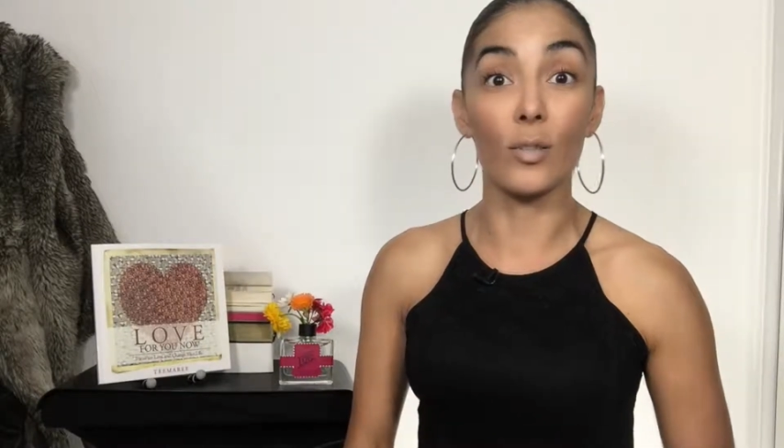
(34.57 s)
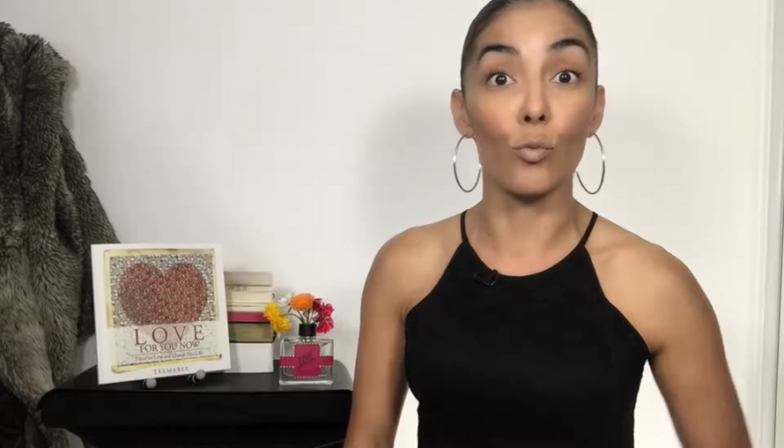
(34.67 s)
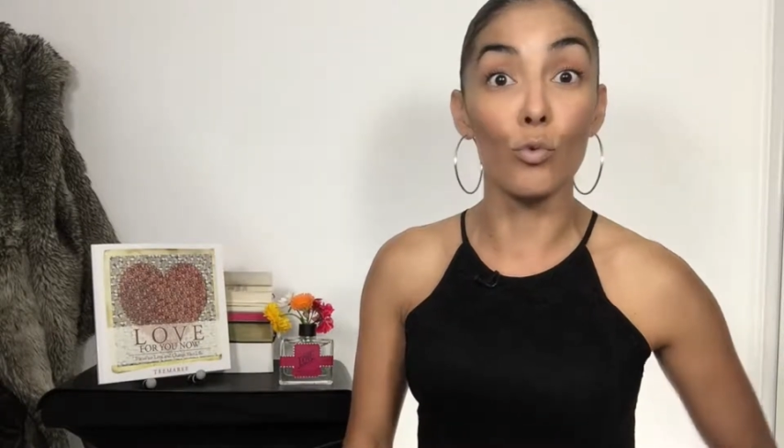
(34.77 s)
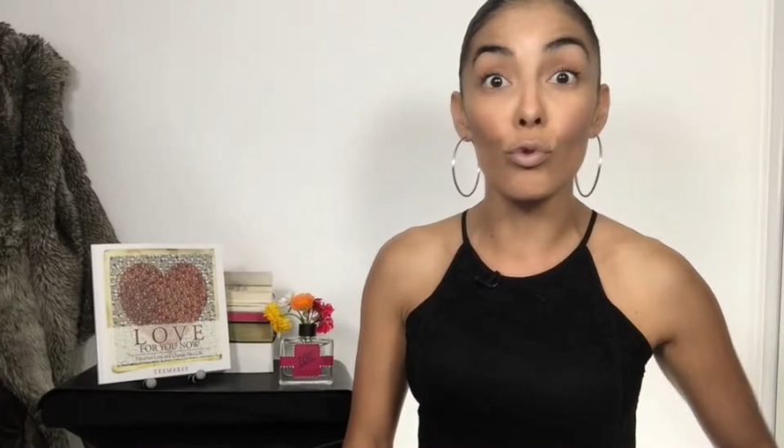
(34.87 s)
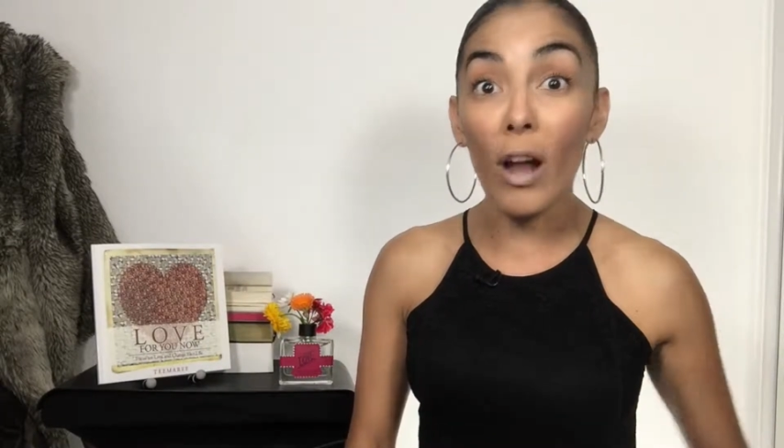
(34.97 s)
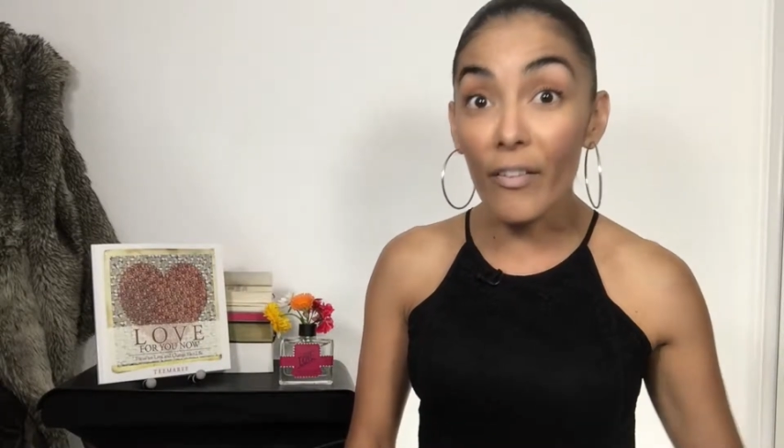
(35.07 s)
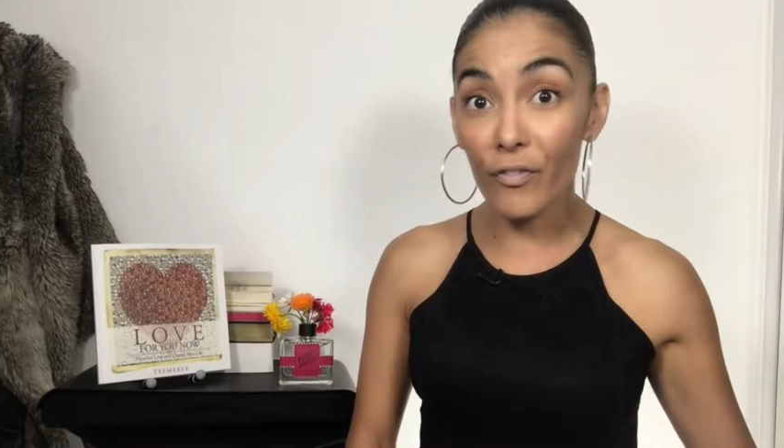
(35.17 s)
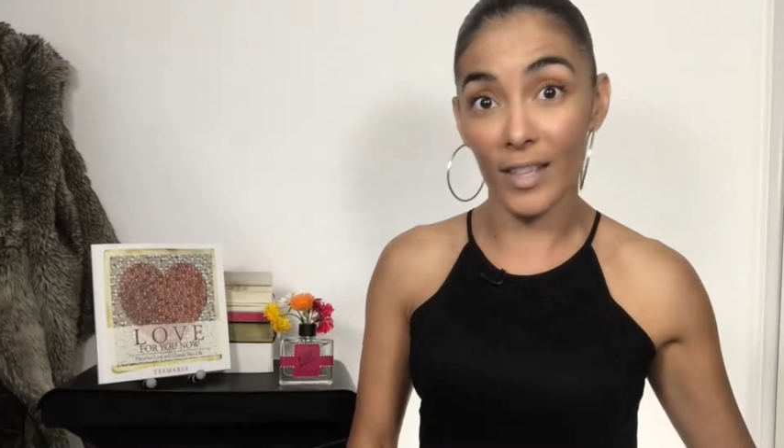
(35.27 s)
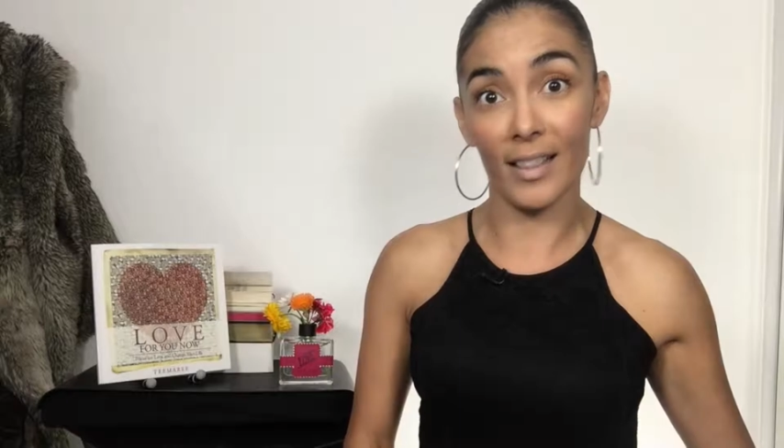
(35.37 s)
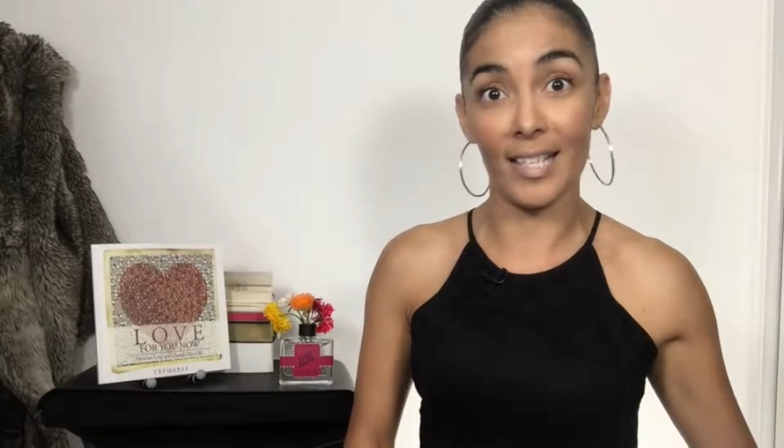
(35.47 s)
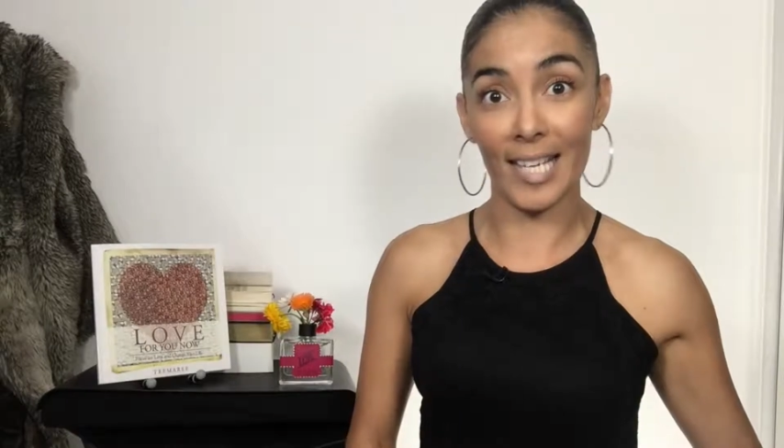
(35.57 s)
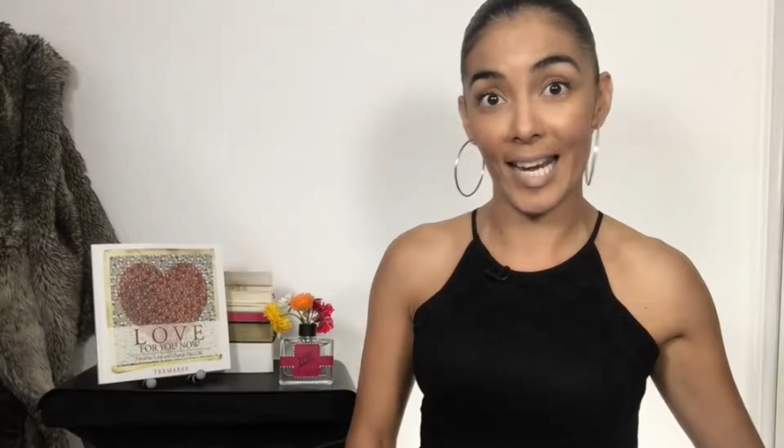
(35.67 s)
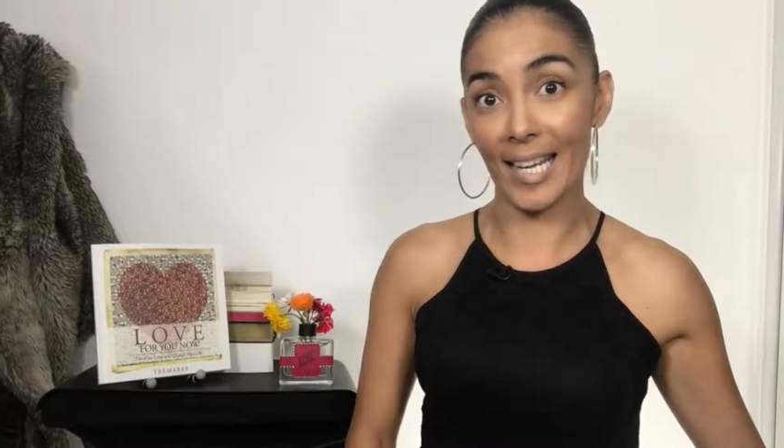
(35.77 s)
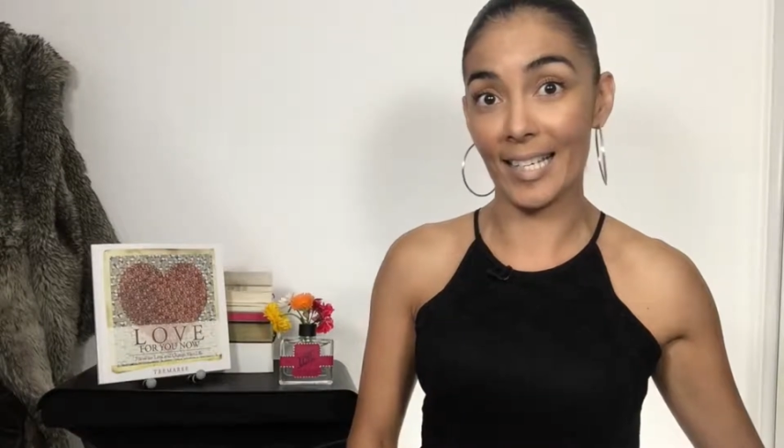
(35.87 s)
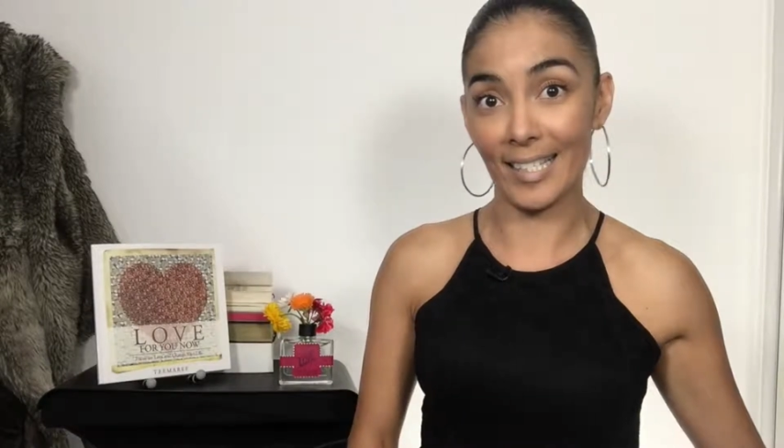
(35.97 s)
rough in the
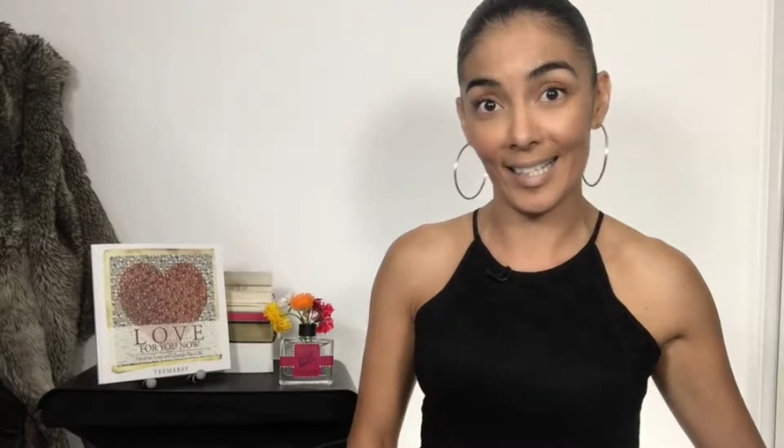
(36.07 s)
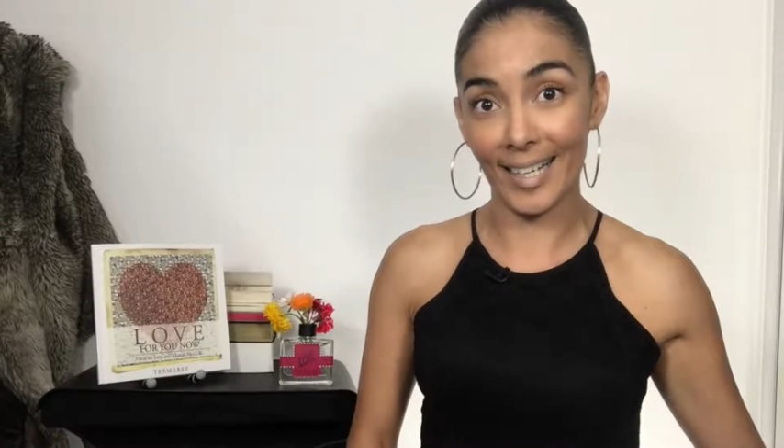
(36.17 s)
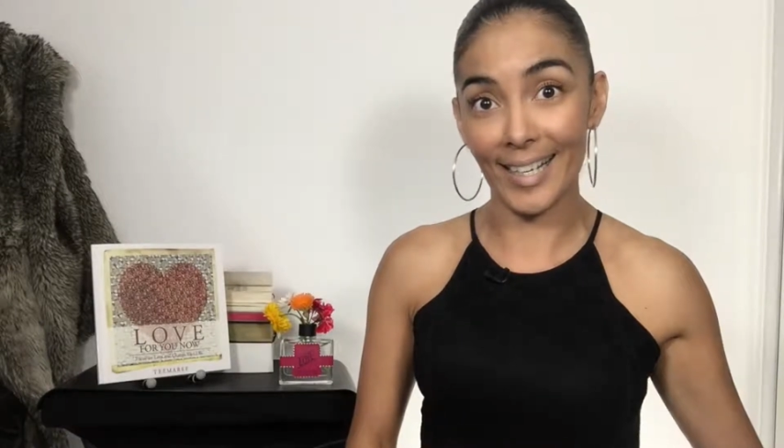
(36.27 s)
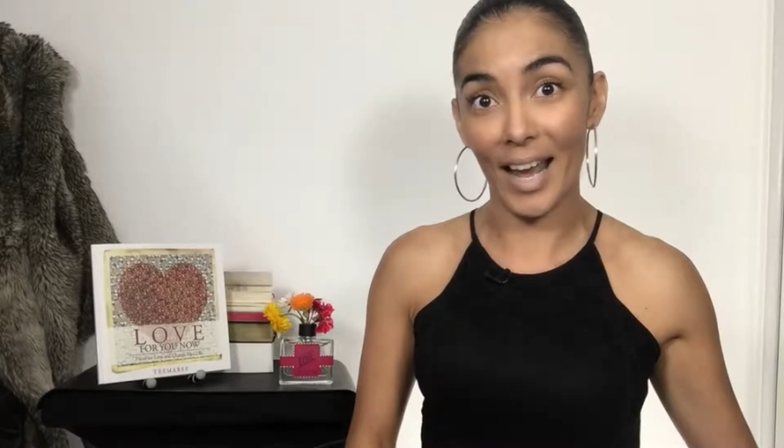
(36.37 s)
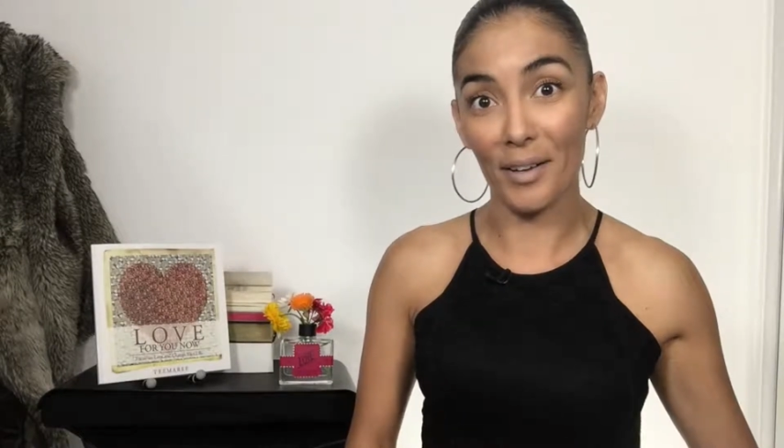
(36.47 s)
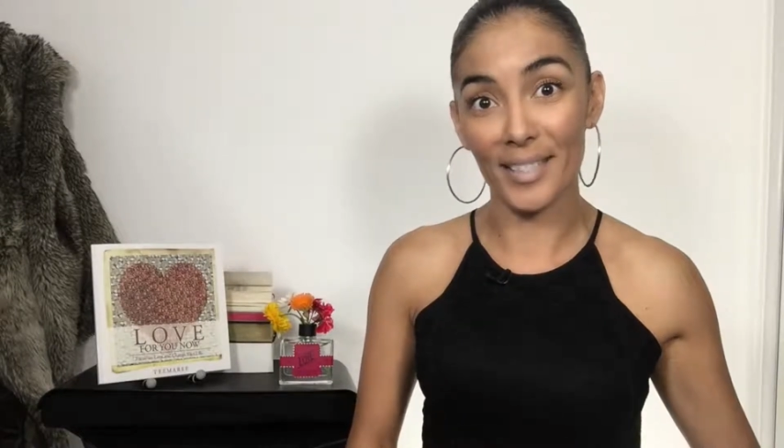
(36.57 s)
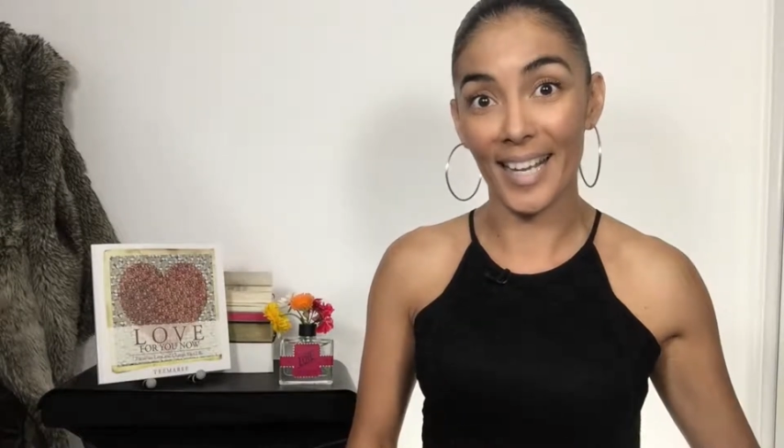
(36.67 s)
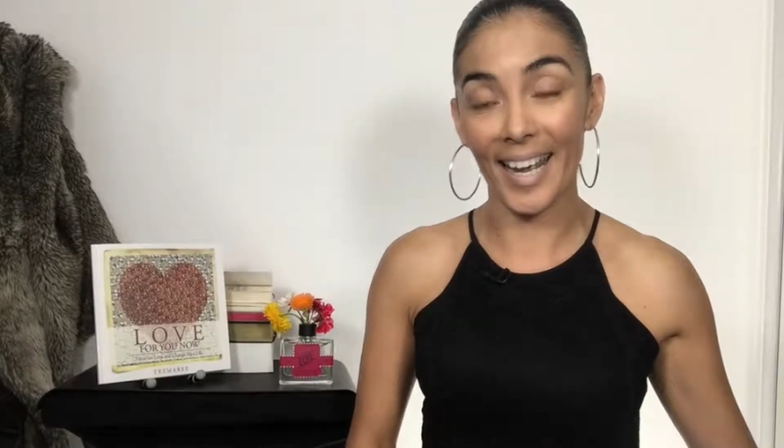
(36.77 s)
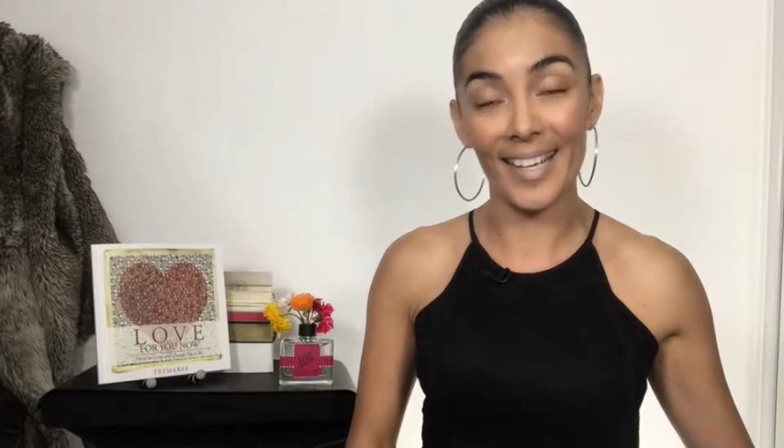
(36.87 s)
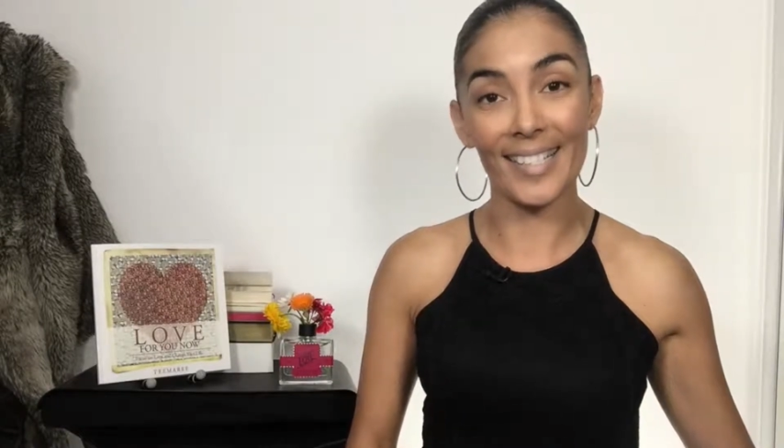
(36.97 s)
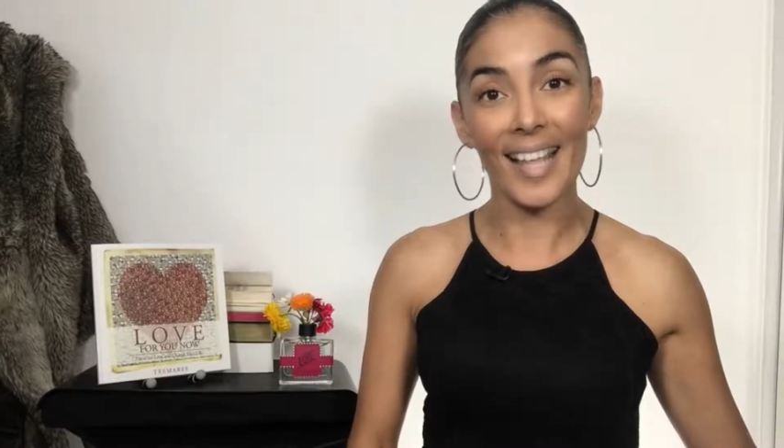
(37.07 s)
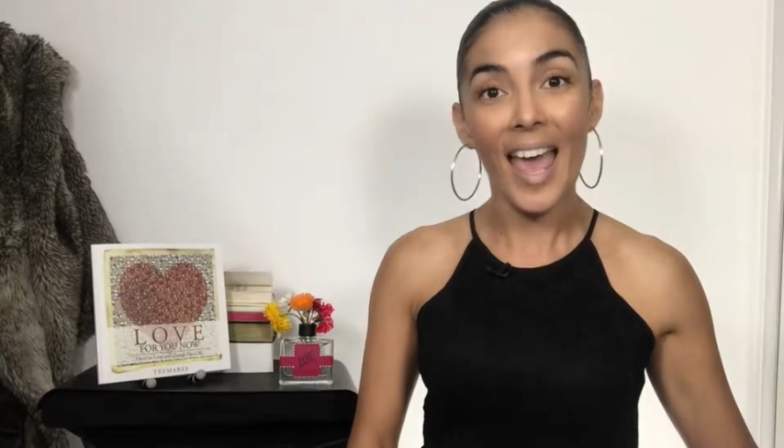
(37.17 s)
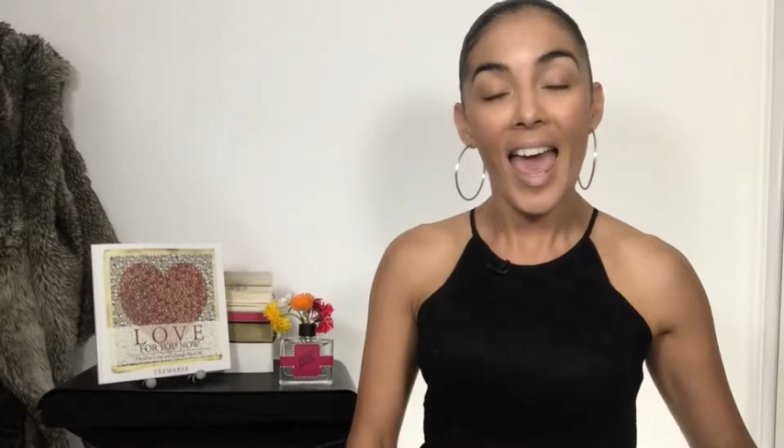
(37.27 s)
dating scene nowadays,